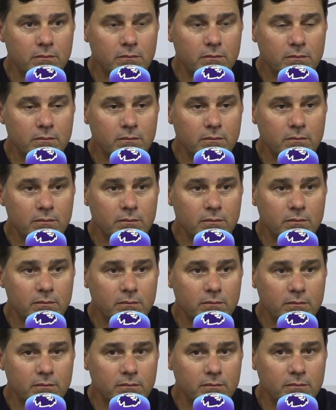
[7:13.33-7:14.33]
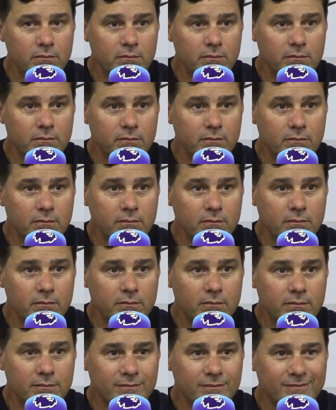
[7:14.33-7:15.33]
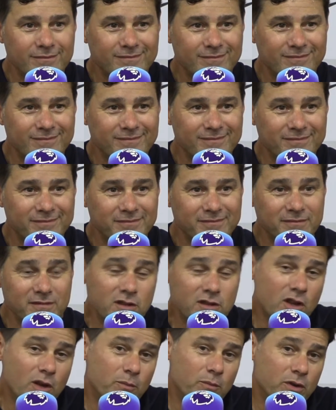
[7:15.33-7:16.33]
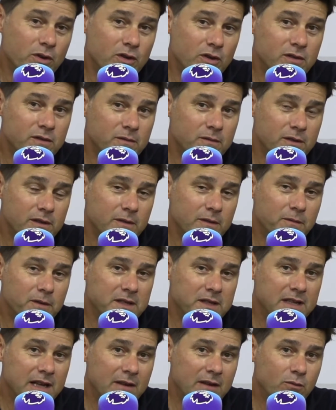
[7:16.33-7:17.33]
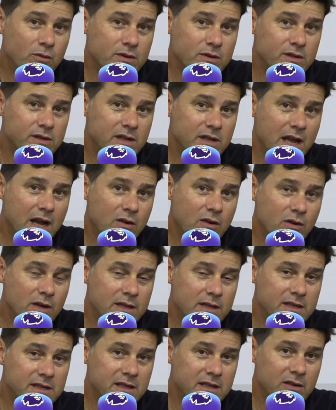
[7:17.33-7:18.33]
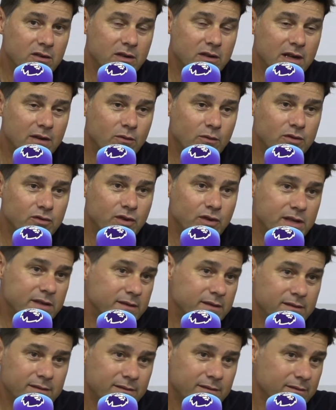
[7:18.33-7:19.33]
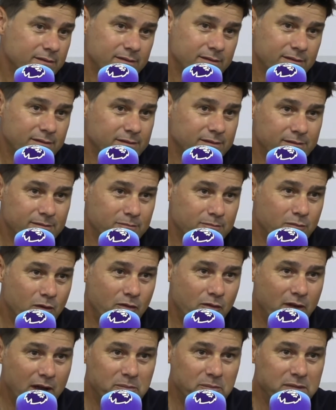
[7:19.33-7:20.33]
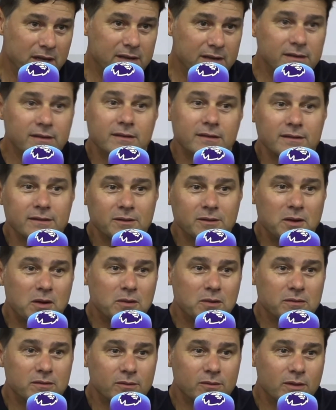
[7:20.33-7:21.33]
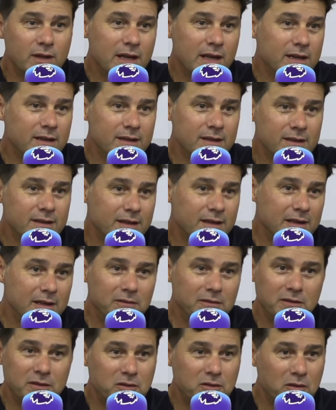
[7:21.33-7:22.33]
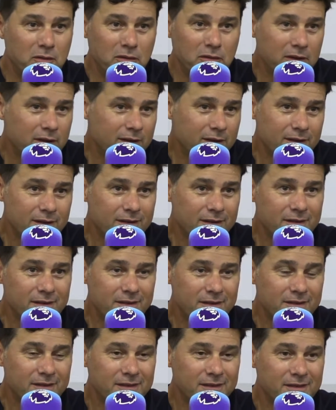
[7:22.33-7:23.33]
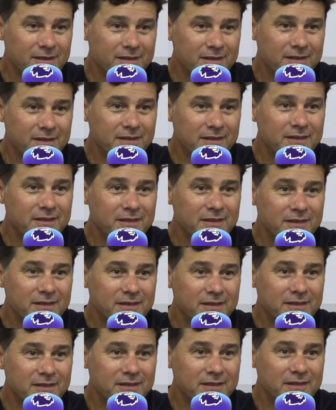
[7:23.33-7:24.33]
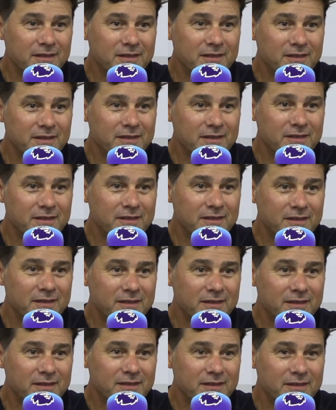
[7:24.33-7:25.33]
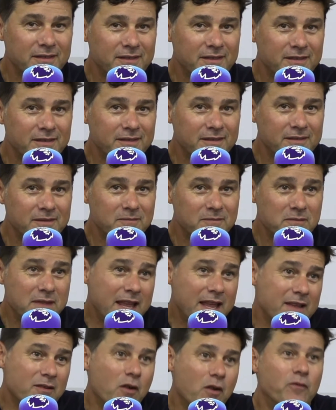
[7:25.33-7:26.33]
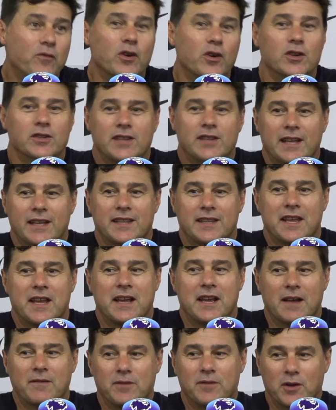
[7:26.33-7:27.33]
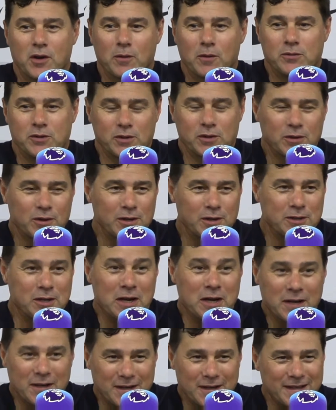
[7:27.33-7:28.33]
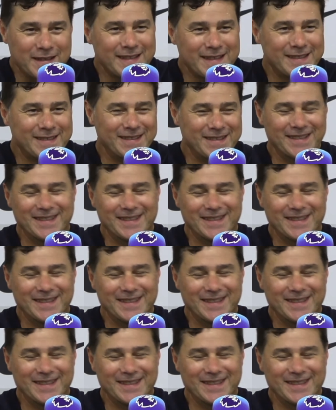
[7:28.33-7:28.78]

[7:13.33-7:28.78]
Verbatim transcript: their decision, and if it was your decision? No, because in the first half was Thiago and the second half was Reece, both captain. You know, today they lift the trophy. Is that a clue that the shortlist is down to two? yeah, of course, they, they have the option also to,